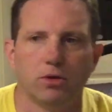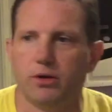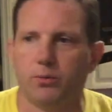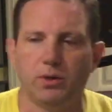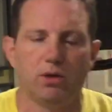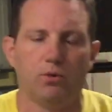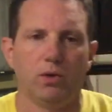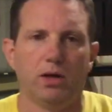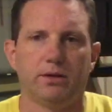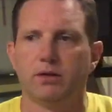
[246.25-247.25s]
All right, we don't
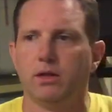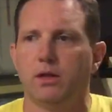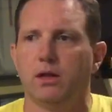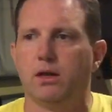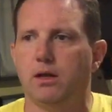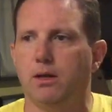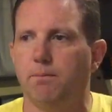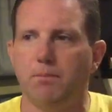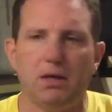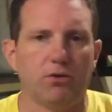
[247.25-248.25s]
want
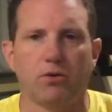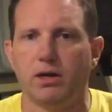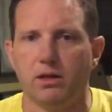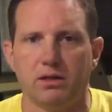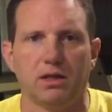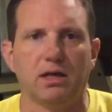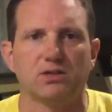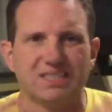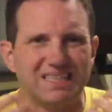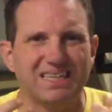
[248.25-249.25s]
meat or anything
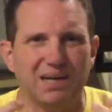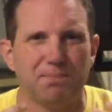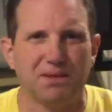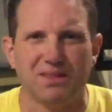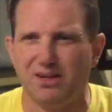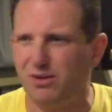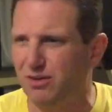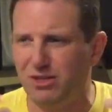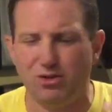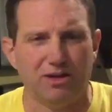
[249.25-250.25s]
else to get up in there, and
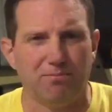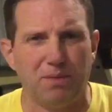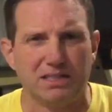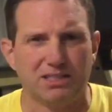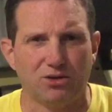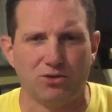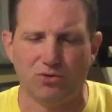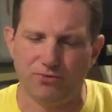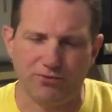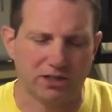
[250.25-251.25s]
then you have
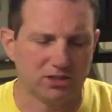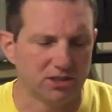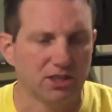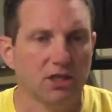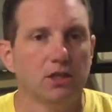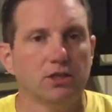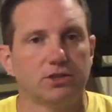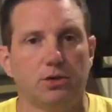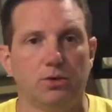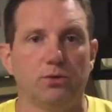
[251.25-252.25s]
bacterial infections.
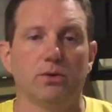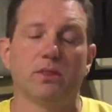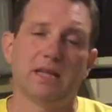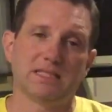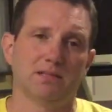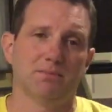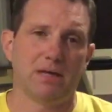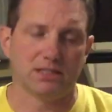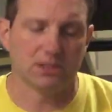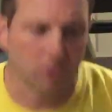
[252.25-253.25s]
So that's a
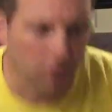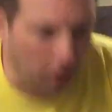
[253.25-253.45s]
mess.